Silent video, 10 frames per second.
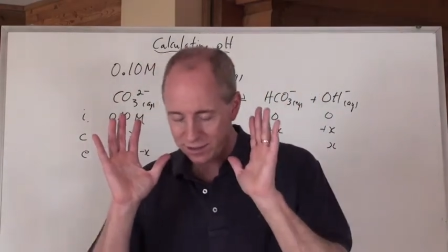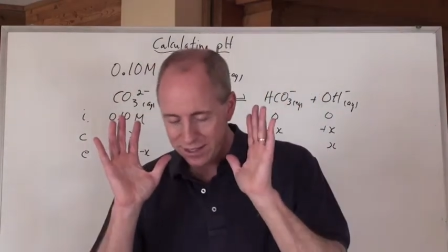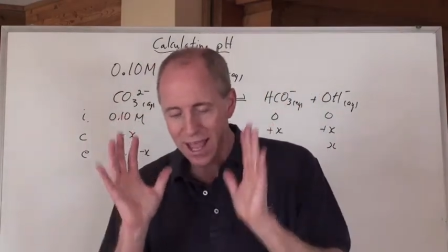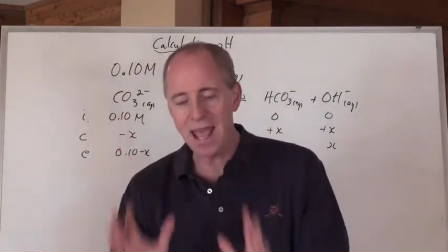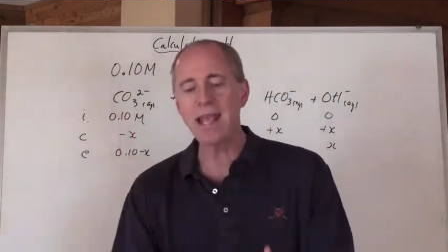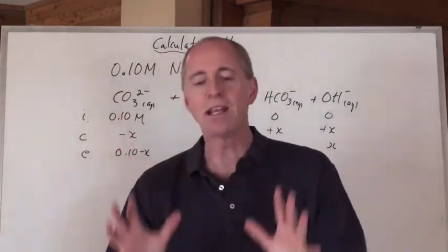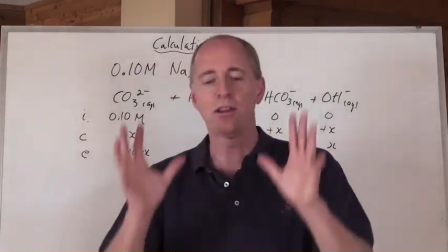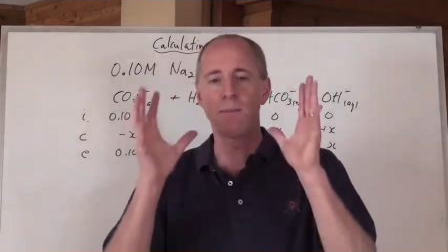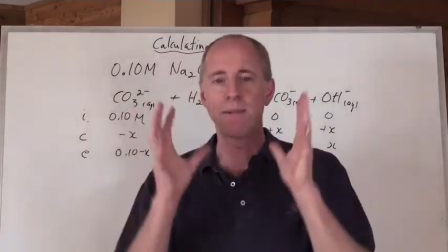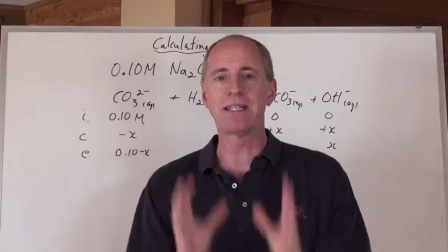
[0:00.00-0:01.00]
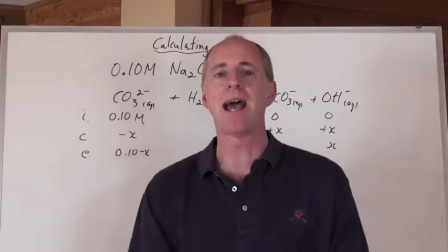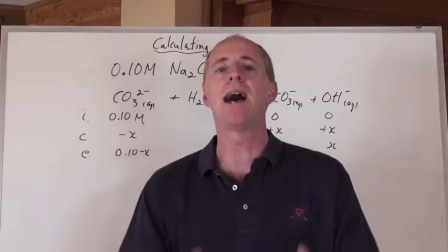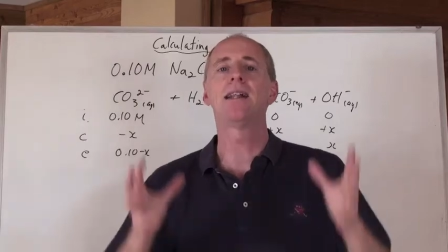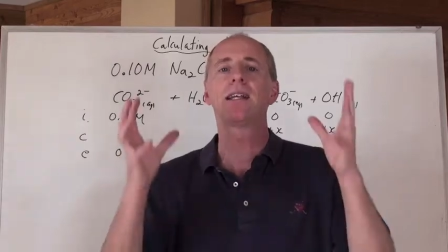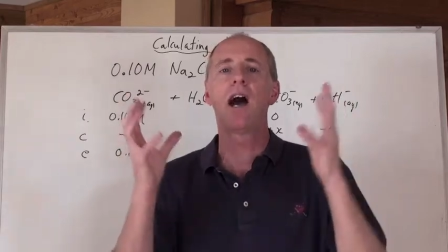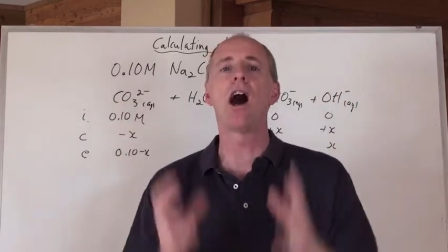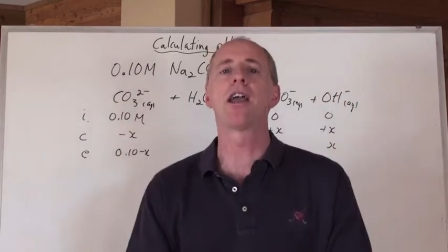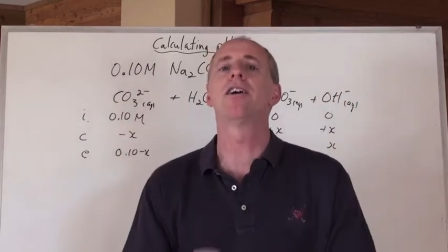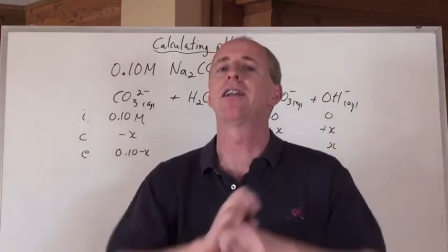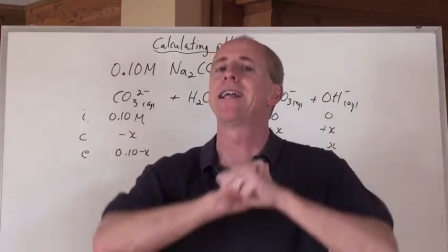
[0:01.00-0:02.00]
take the metallic
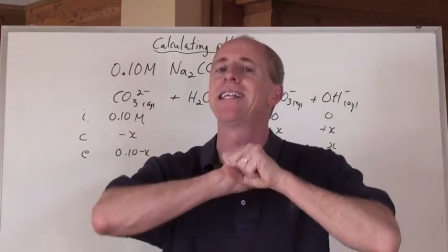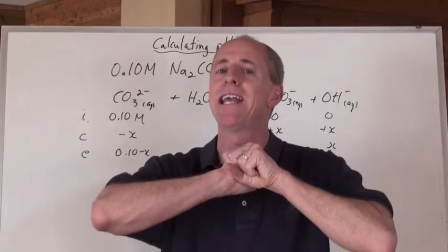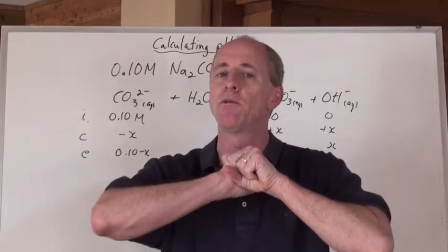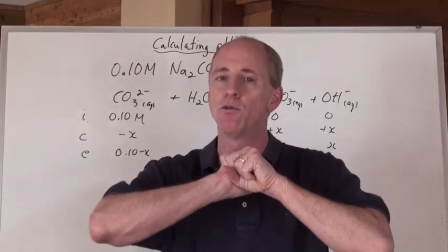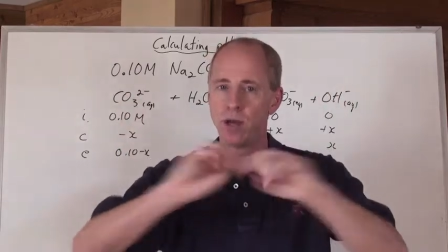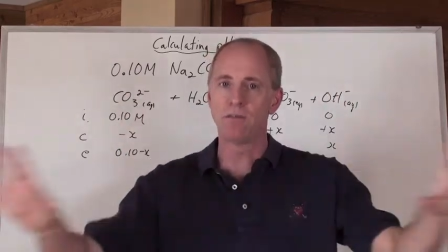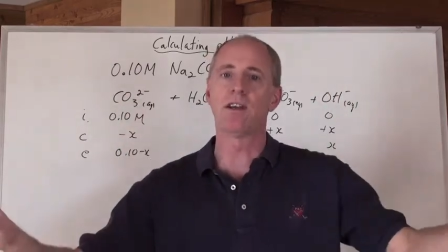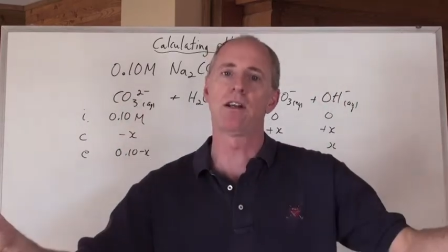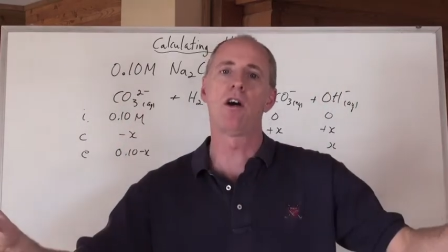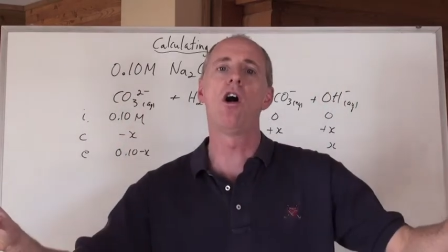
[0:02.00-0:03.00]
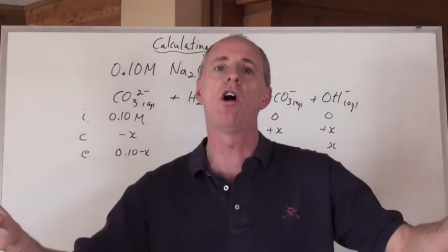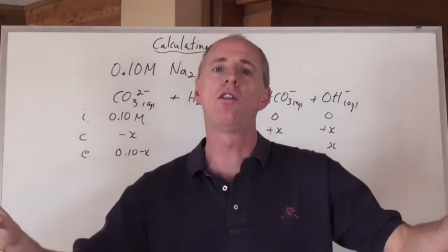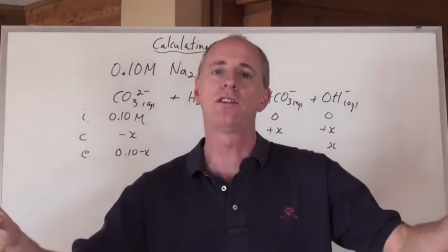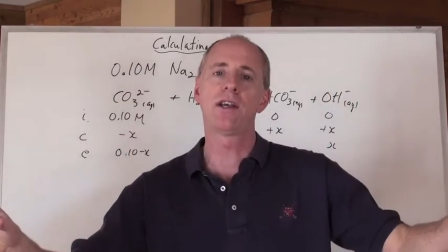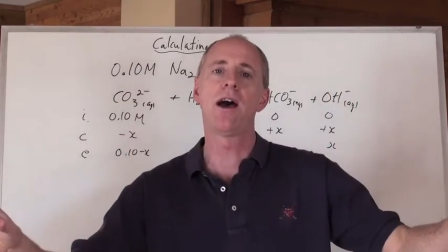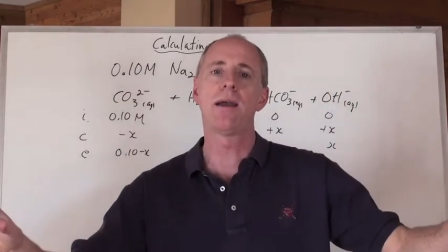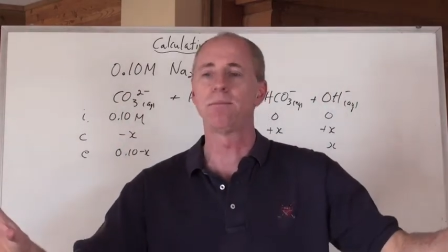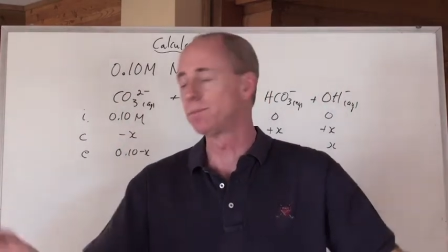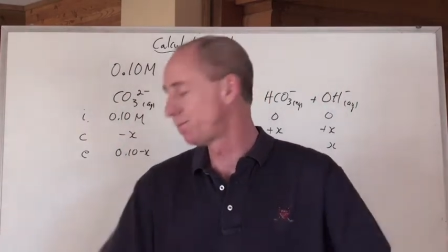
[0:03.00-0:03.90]
ion and get rid of it all the time